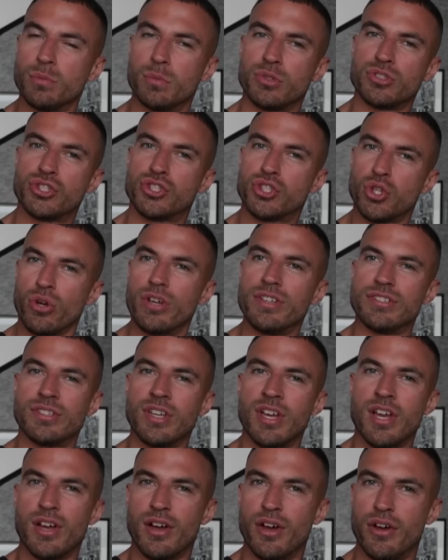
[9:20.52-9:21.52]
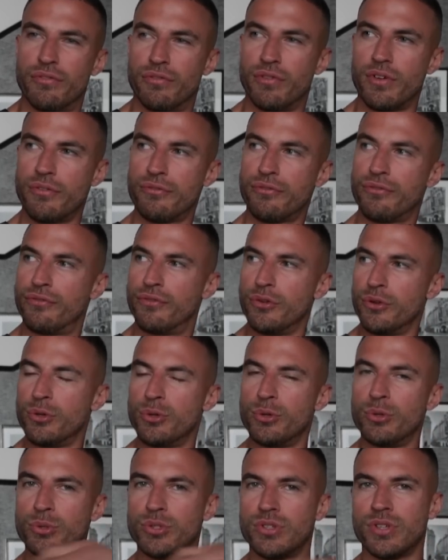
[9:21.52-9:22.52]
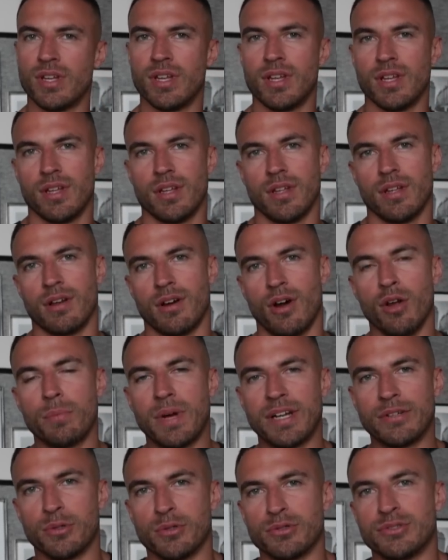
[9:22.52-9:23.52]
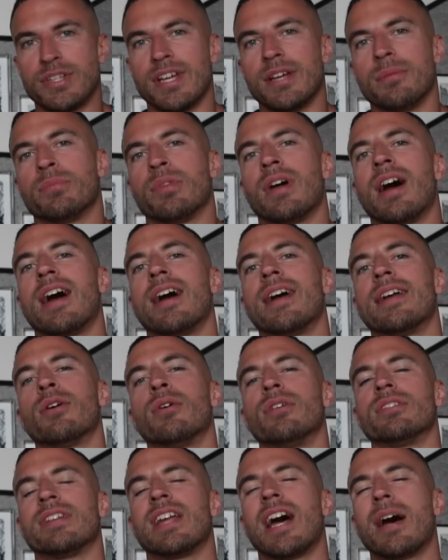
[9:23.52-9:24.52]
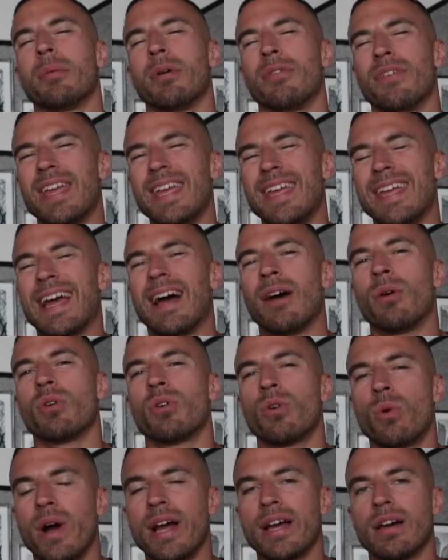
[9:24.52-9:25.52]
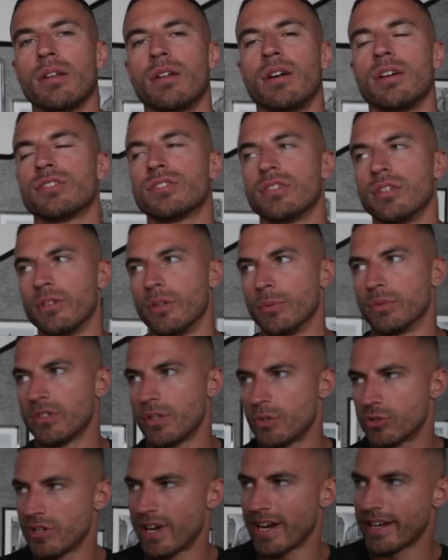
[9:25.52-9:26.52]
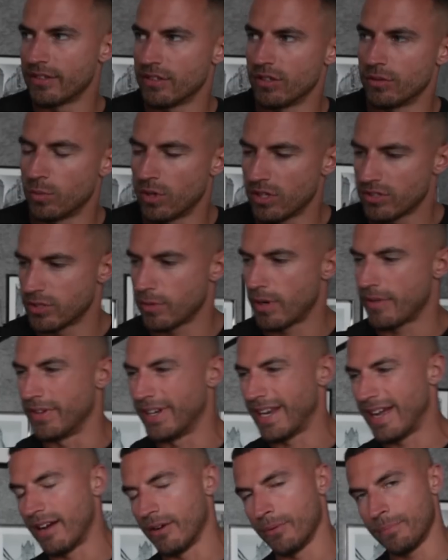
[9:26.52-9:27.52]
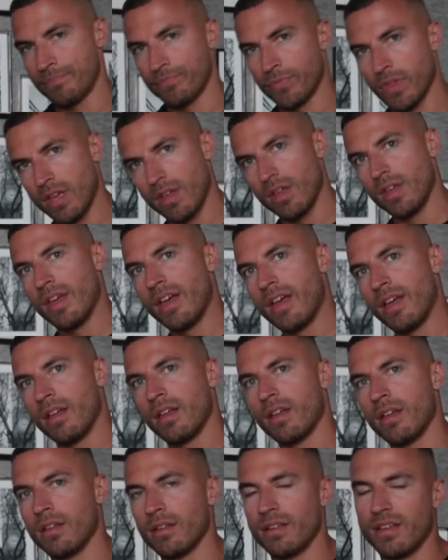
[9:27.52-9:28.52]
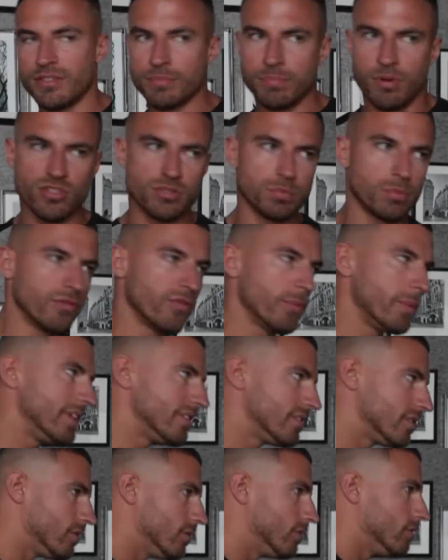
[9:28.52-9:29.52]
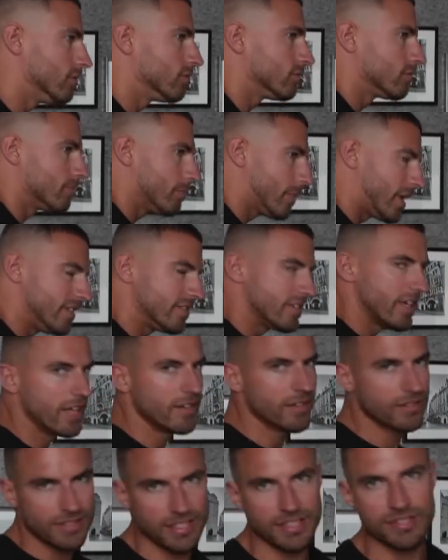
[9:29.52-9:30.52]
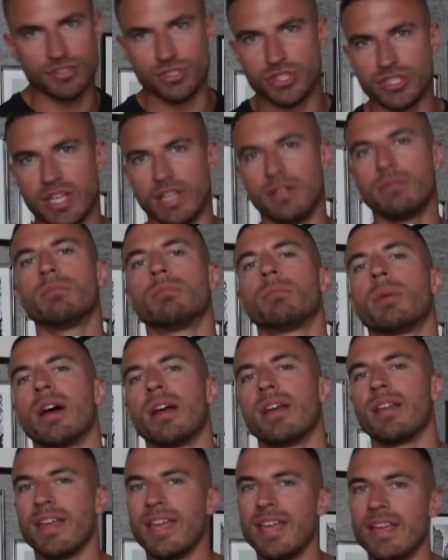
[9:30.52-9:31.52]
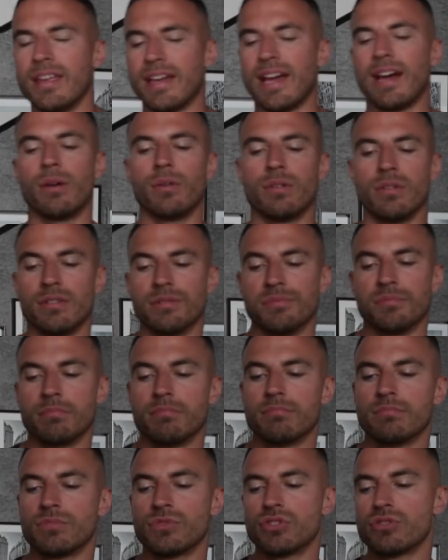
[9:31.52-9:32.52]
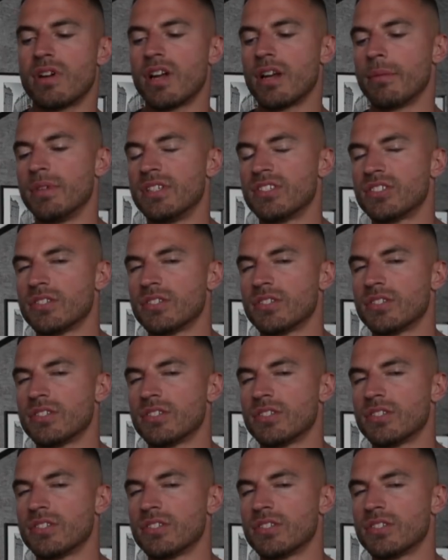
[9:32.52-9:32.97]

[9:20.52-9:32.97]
too much choice of food on my doorstep that I got into the habit of eating out quite a lot. So there was no tracking done whatsoever. Now, it's possible for me to maintain a decent shape by eating out and trying to be